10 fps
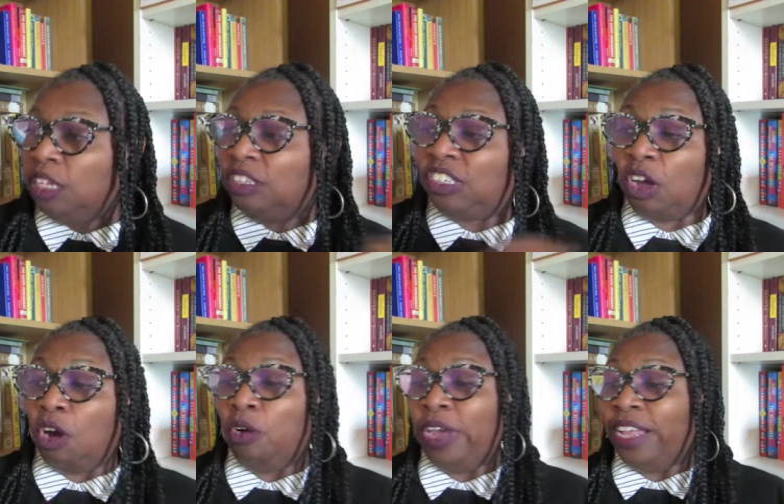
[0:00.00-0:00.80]

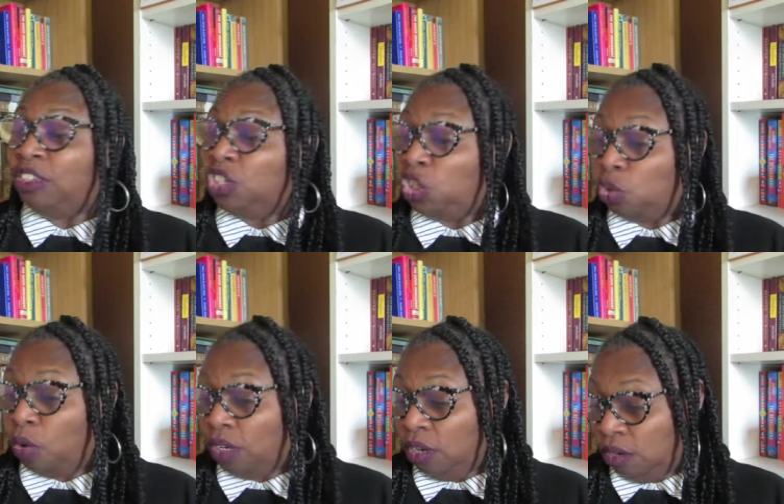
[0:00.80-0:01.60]
So it's a
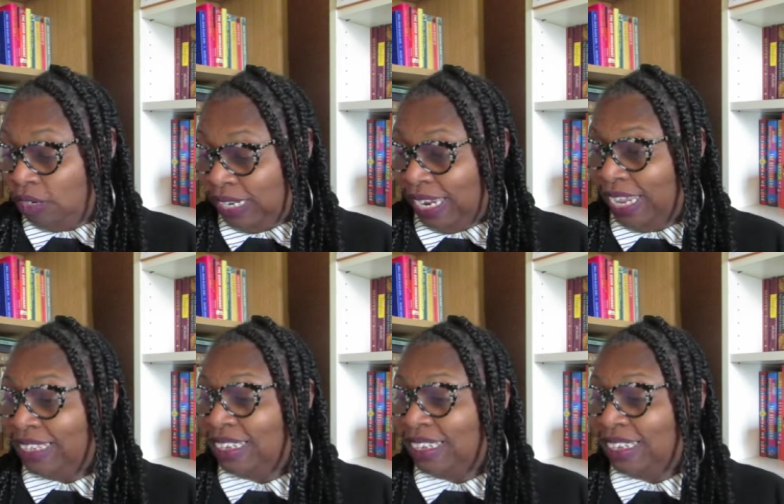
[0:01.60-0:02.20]
short little ditty.